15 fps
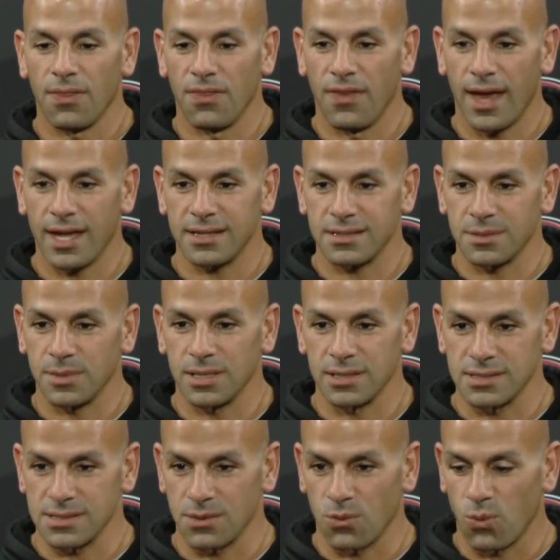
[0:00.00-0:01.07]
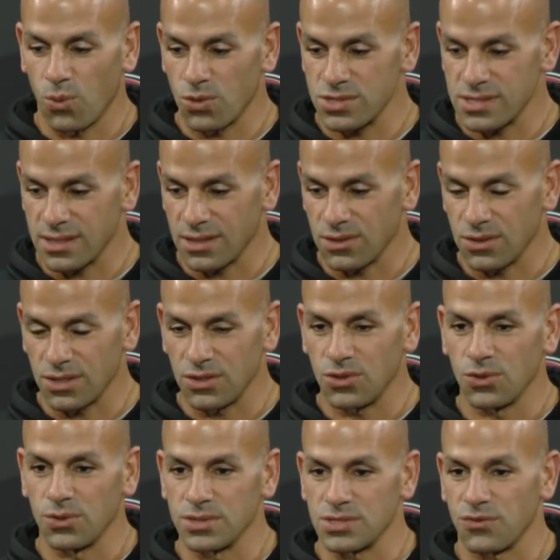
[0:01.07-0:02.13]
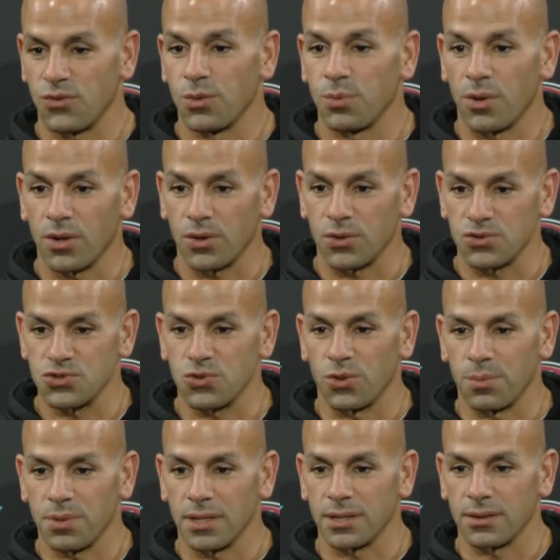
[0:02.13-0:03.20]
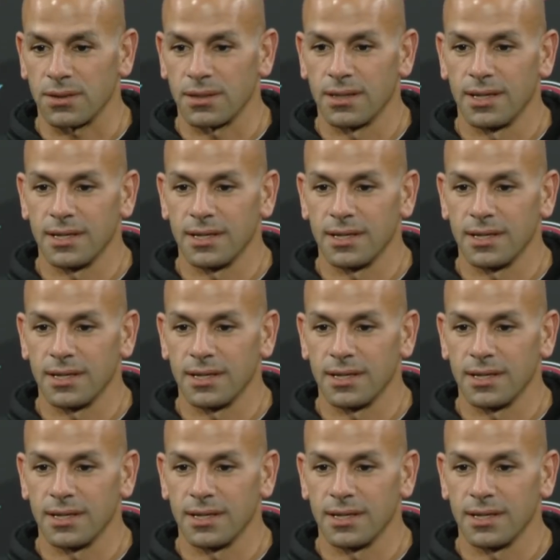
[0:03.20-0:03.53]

that to me is the worst thing you can do as a football coach to a player.